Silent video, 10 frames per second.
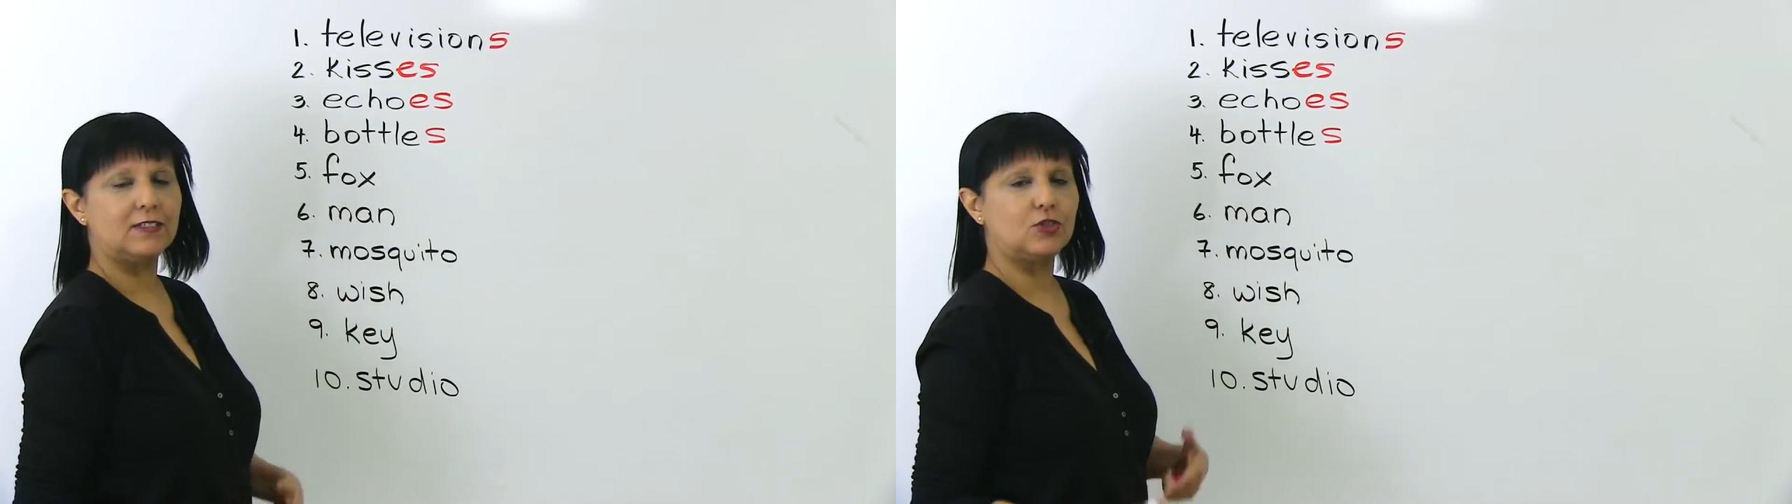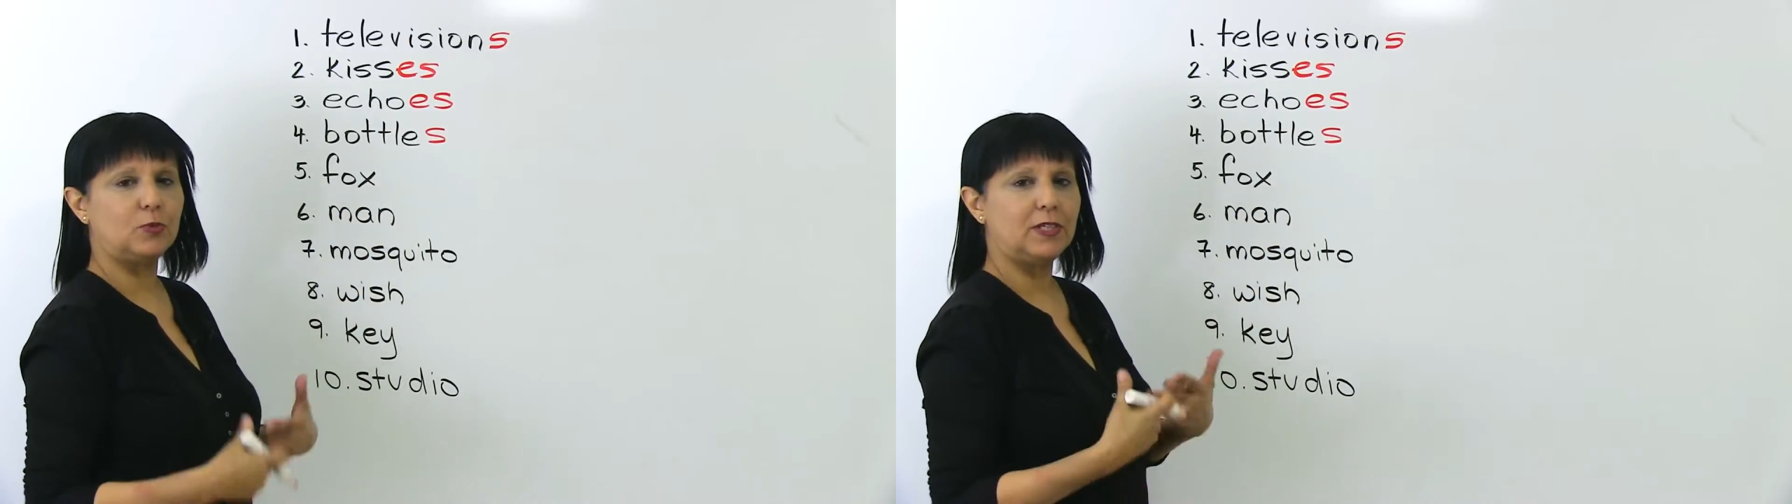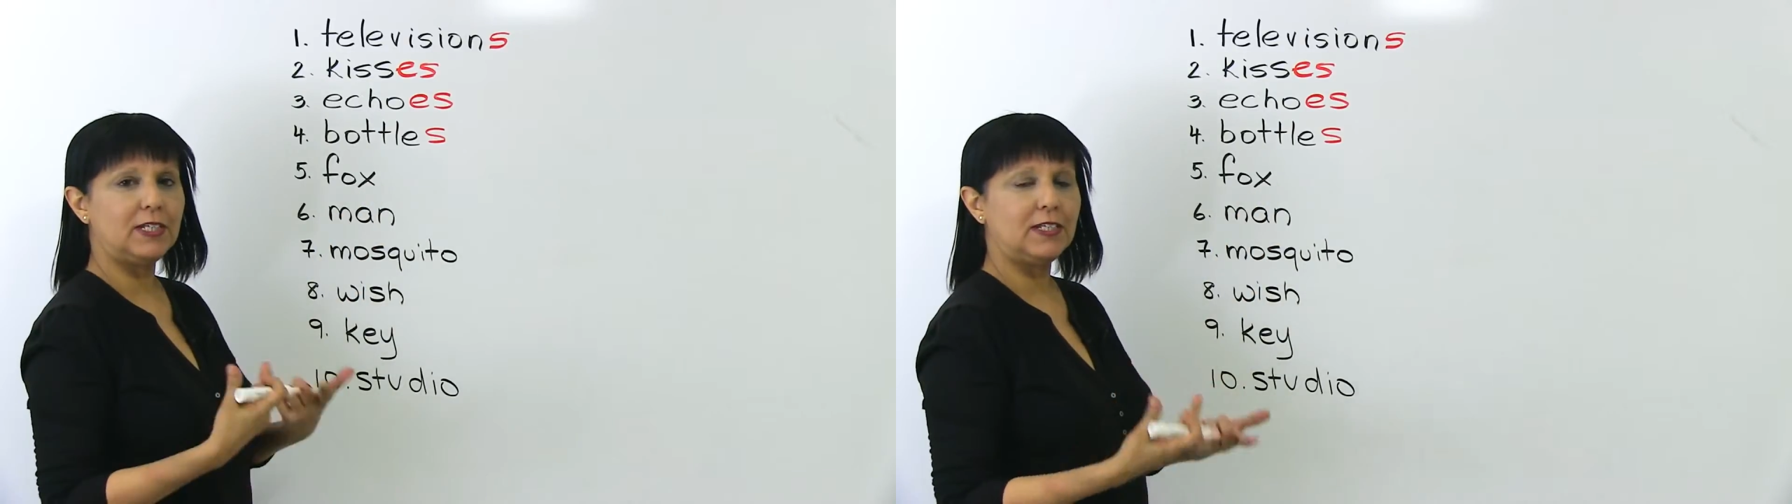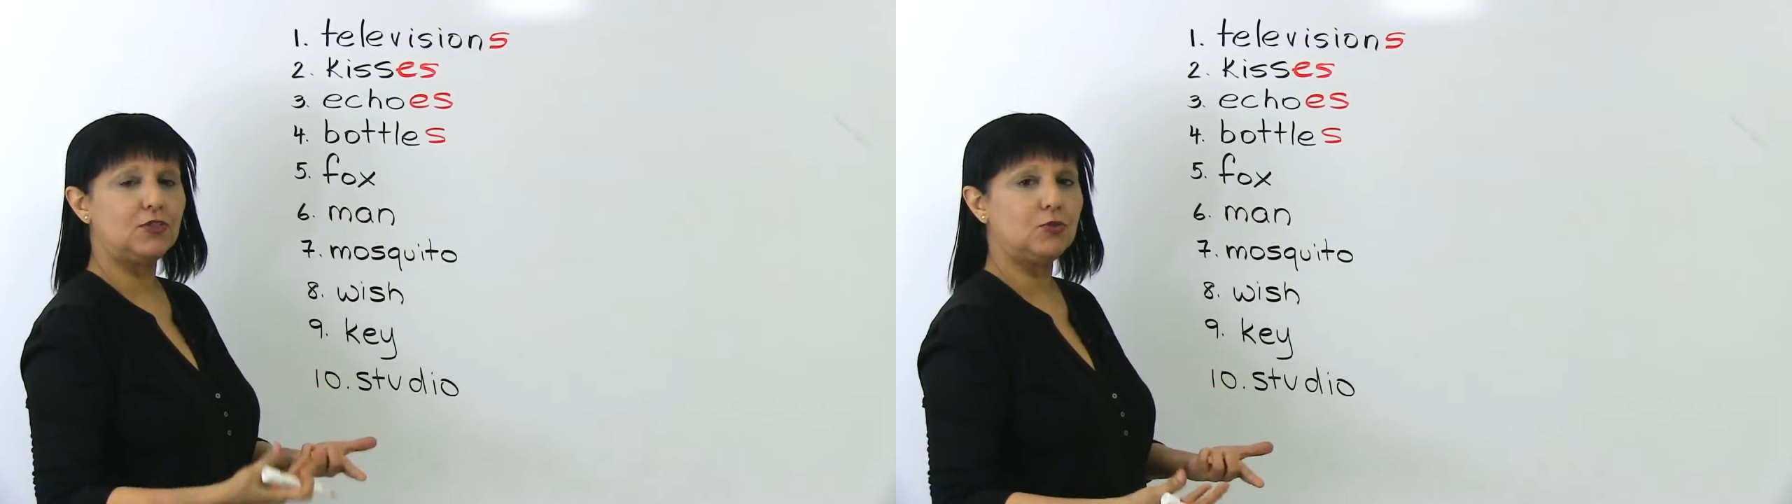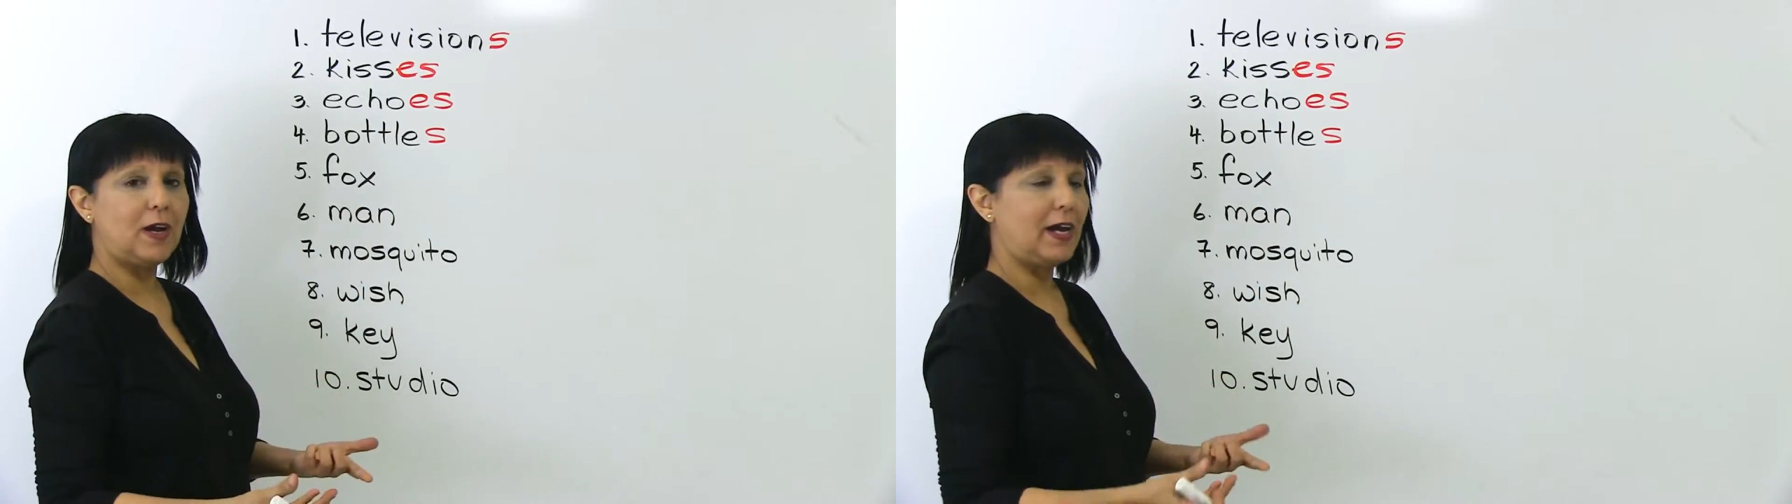So we need
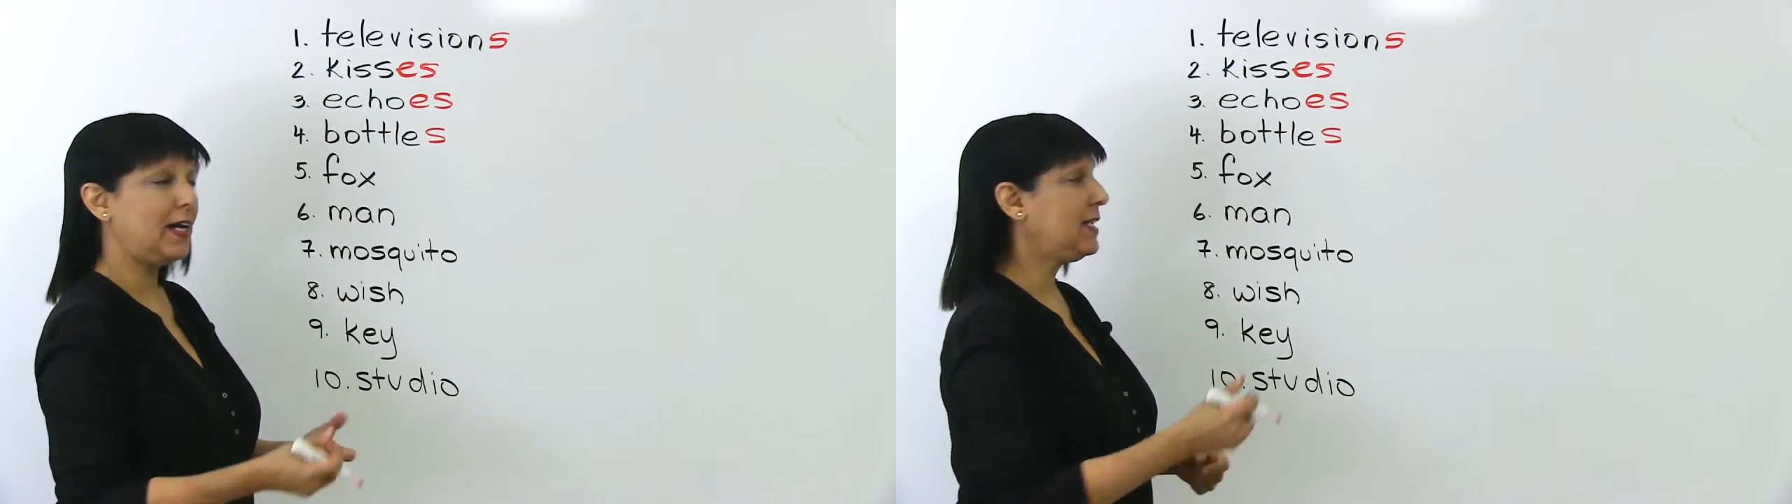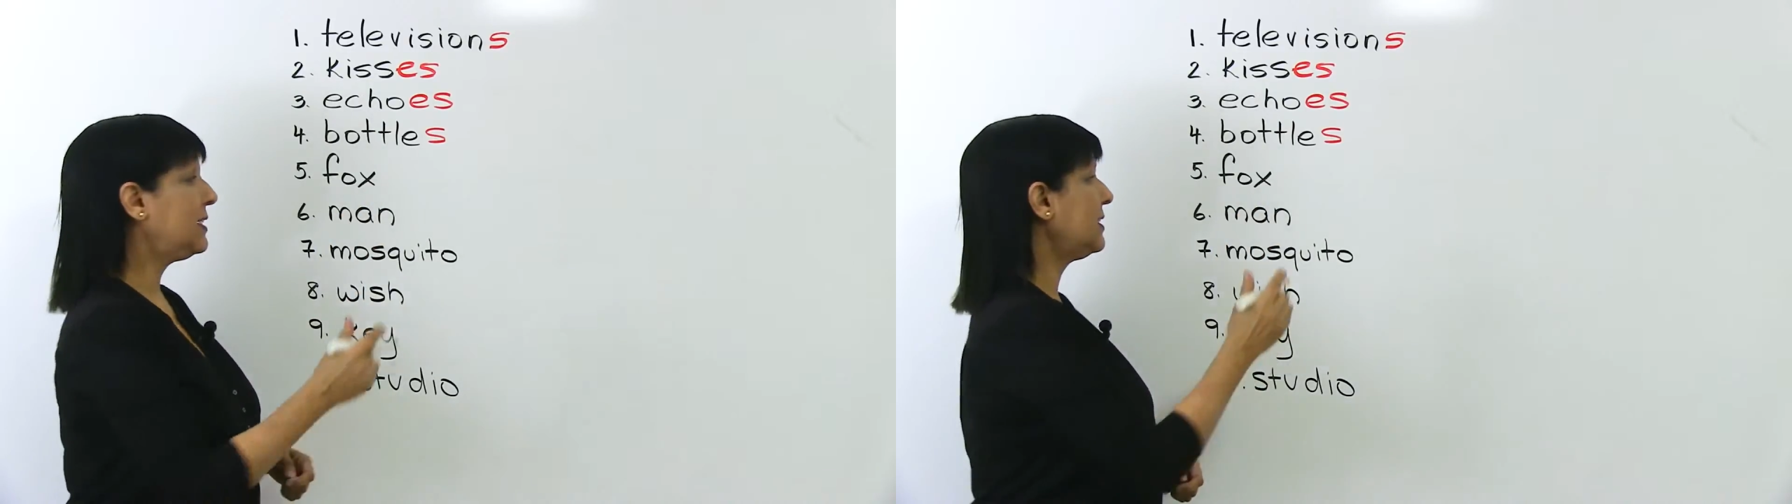to add